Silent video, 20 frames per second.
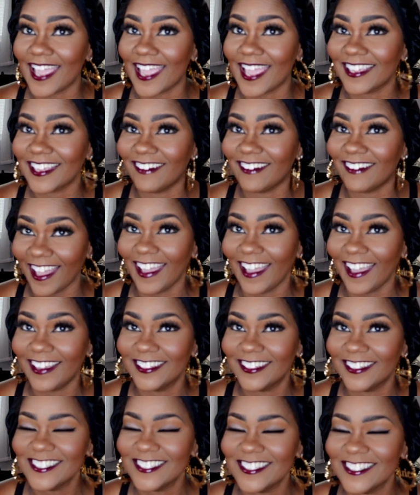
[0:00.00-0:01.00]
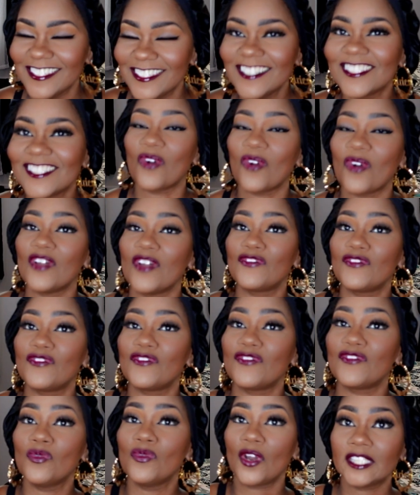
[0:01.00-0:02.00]
Okay. So if you want to
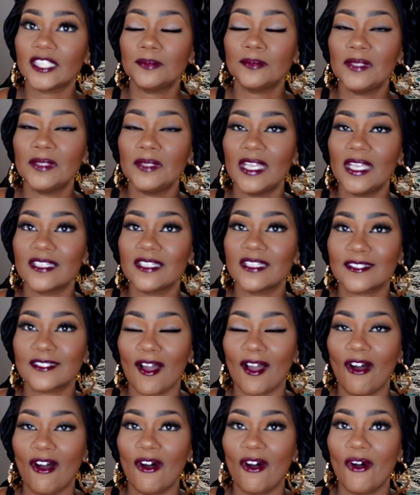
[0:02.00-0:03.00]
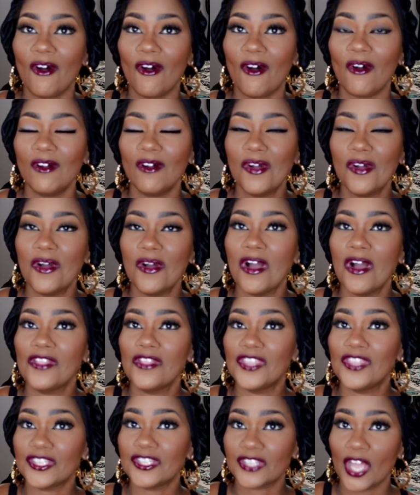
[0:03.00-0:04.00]
watch me install
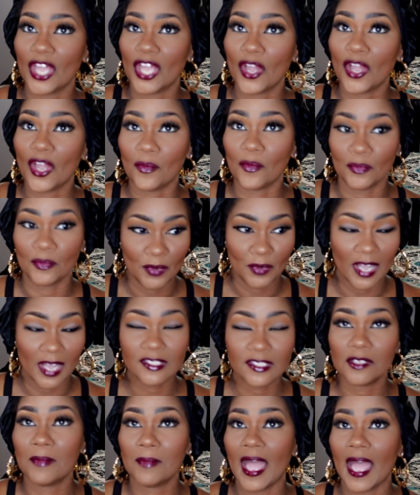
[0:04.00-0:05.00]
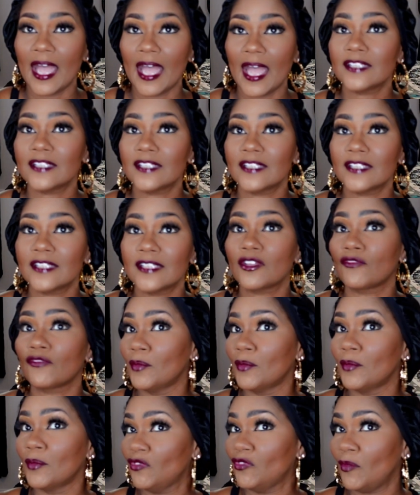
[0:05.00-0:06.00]
this customized
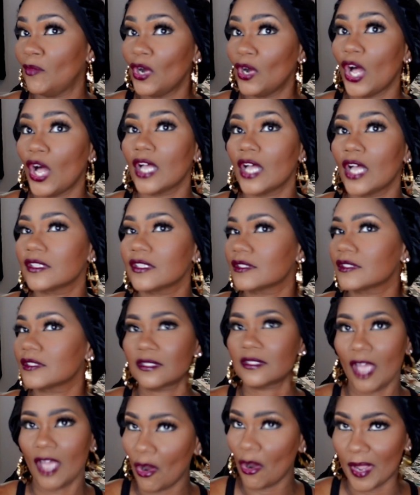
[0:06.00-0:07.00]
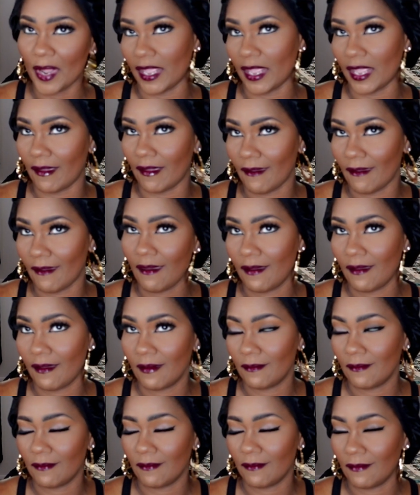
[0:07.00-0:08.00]
removable sew-in,
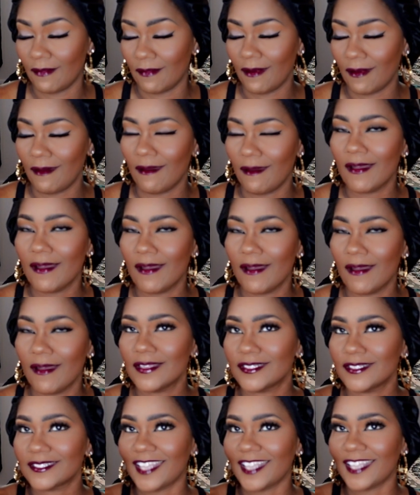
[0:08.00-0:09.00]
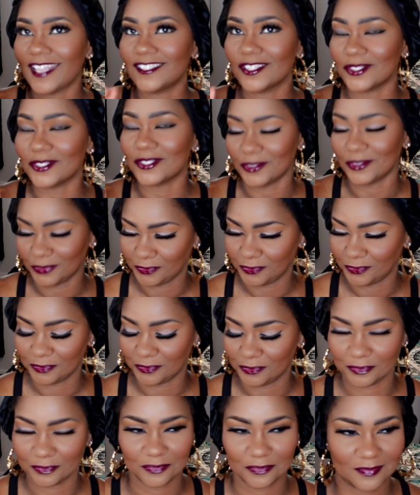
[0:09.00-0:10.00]
stay tuned.
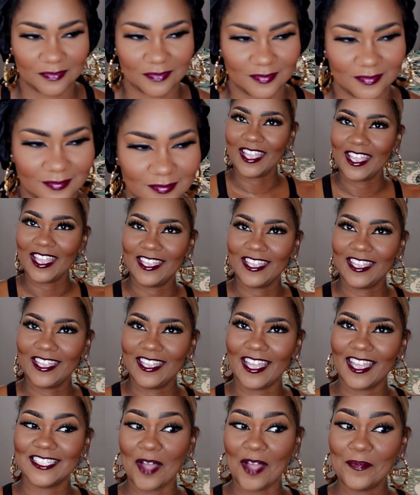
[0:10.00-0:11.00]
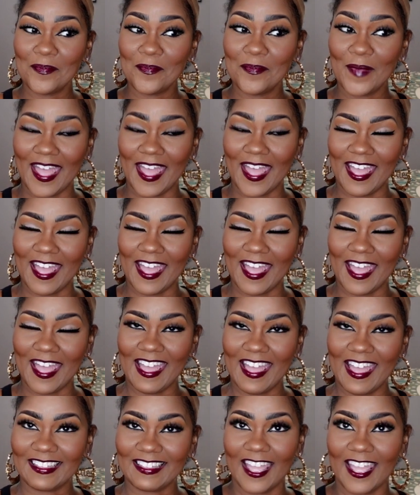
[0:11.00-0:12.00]
Hey guys, I'm back,
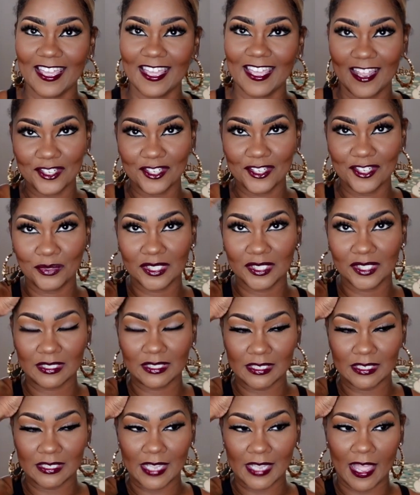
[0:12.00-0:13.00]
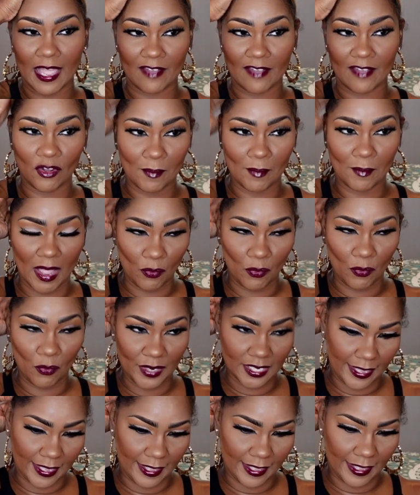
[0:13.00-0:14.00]
and as you can see, I have on my
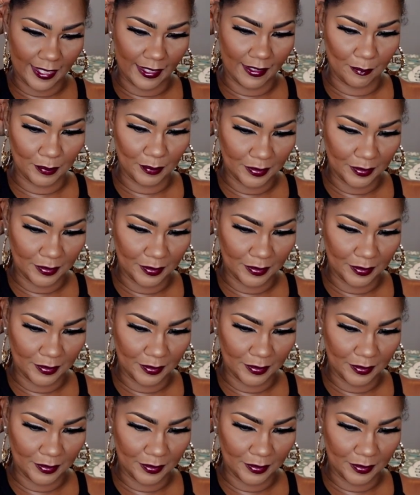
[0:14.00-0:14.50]
wig cap,